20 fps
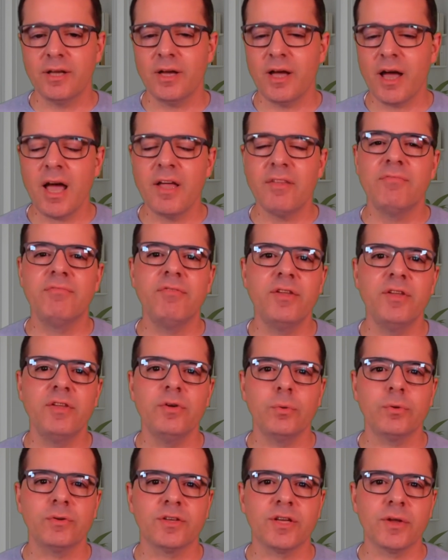and
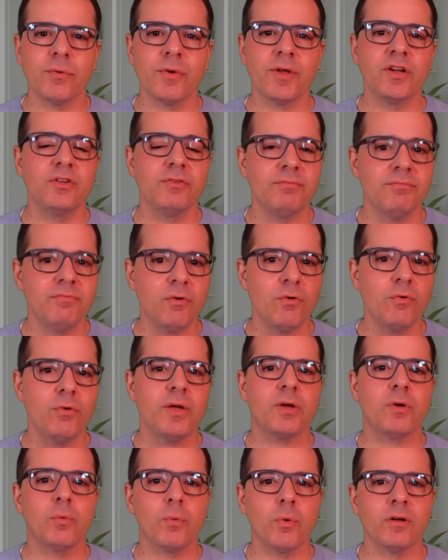visual generation for
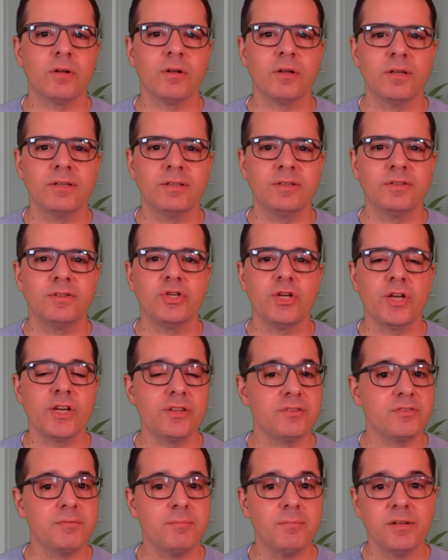real work,
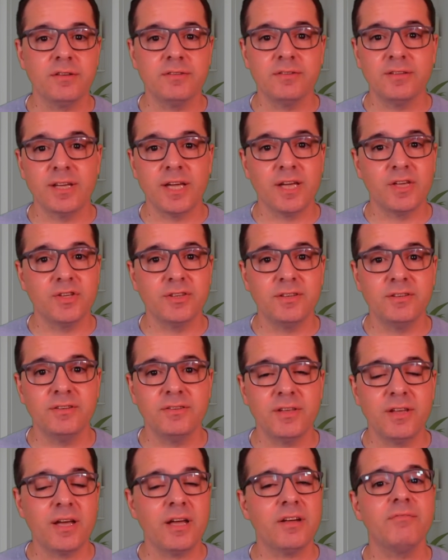charts,
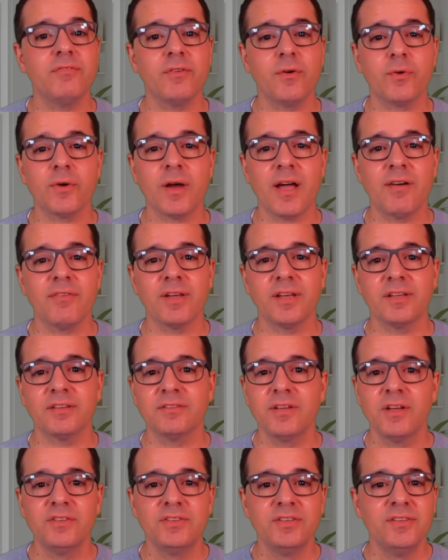presentations, and infographics,
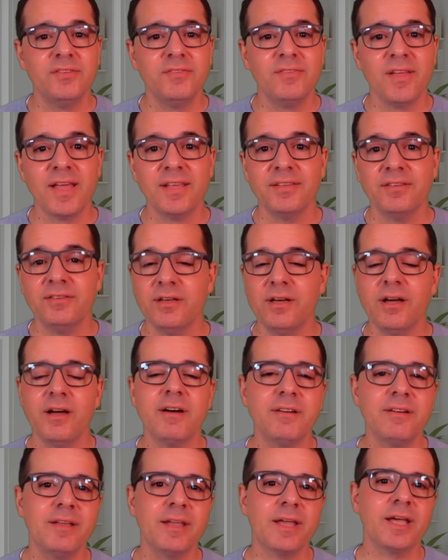not just fantasy
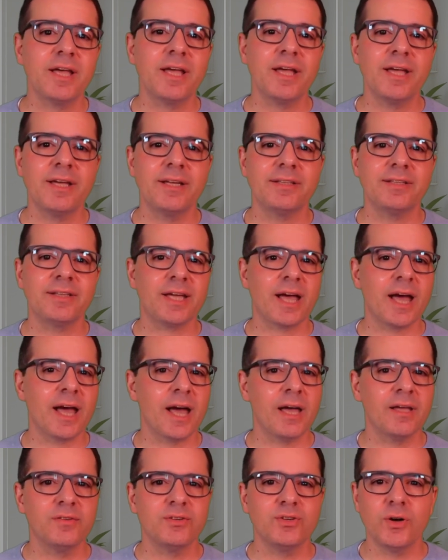art.
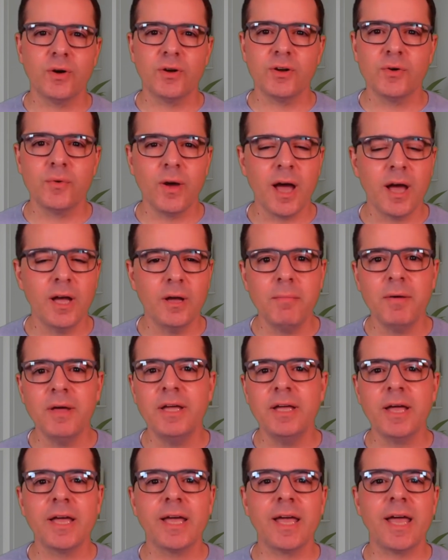Today, I'll show you how to
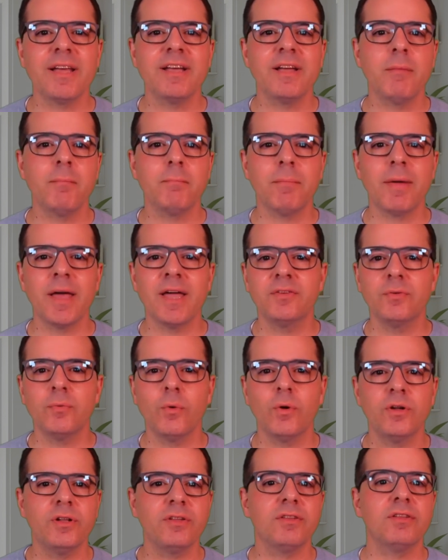make AI the best
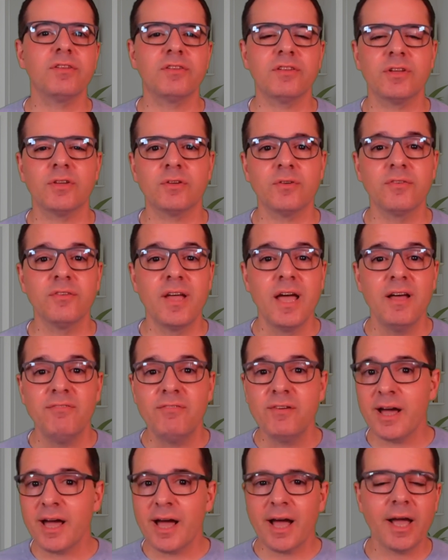work assistant you've
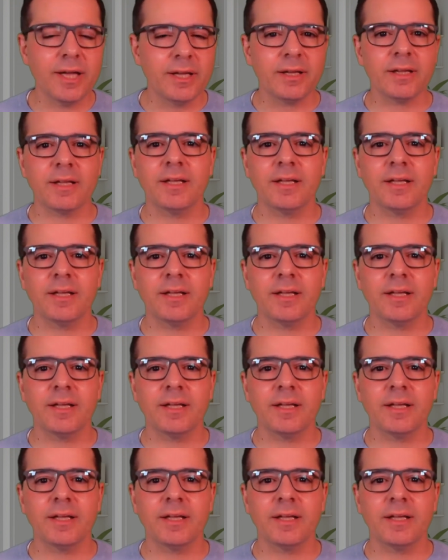ever had.